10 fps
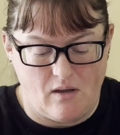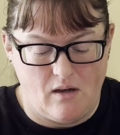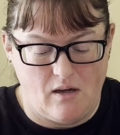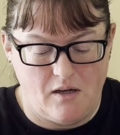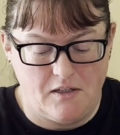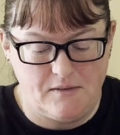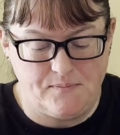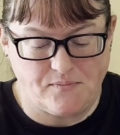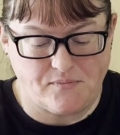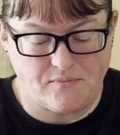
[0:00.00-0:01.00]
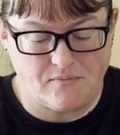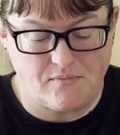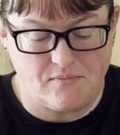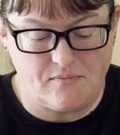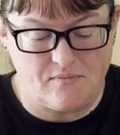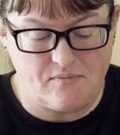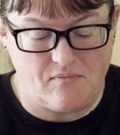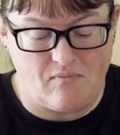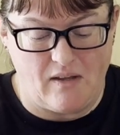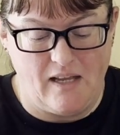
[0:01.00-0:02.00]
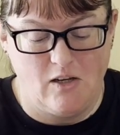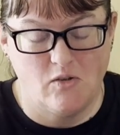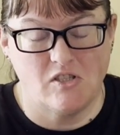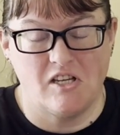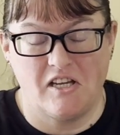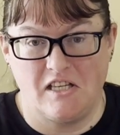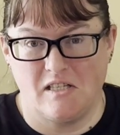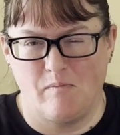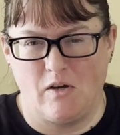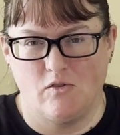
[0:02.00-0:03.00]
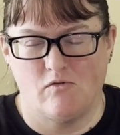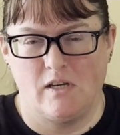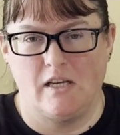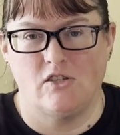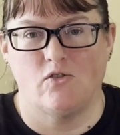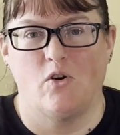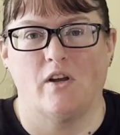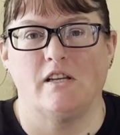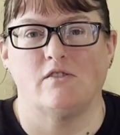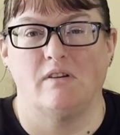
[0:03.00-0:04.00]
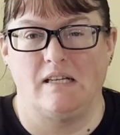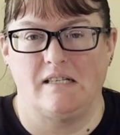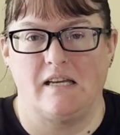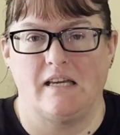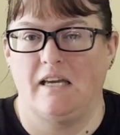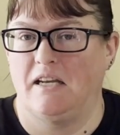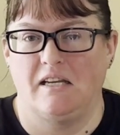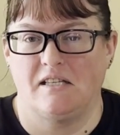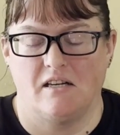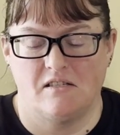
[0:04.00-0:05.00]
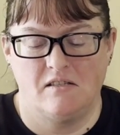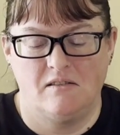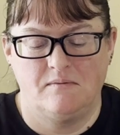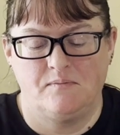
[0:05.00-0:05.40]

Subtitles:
It looks like it smells really strong and it's really stinky, and it doesn't.